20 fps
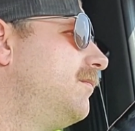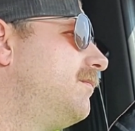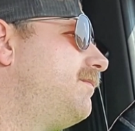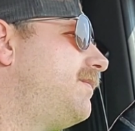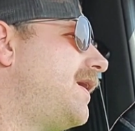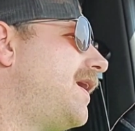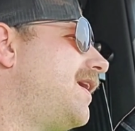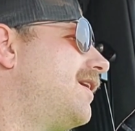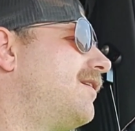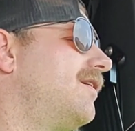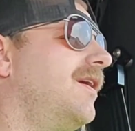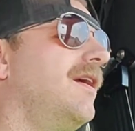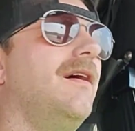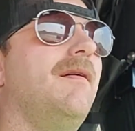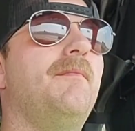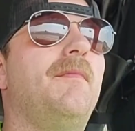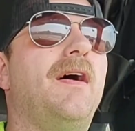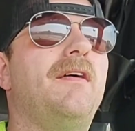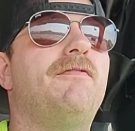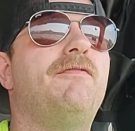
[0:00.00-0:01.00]
battery
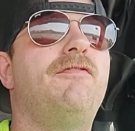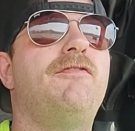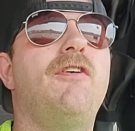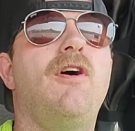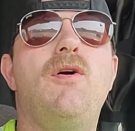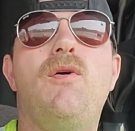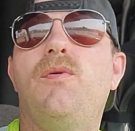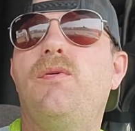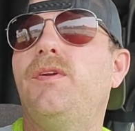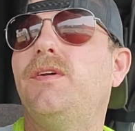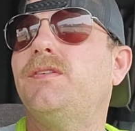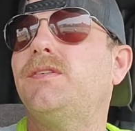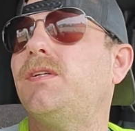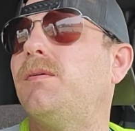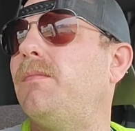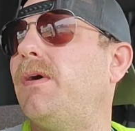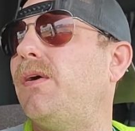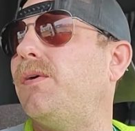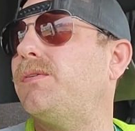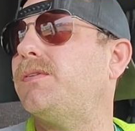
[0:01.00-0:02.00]
on my phone is
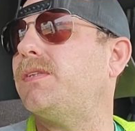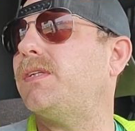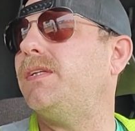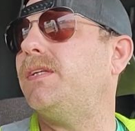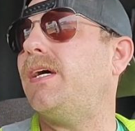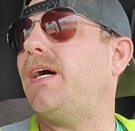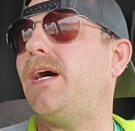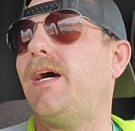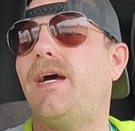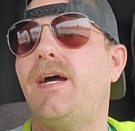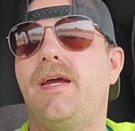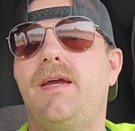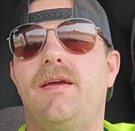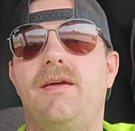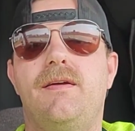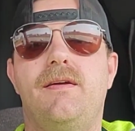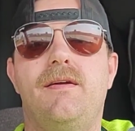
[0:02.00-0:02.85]
about to die.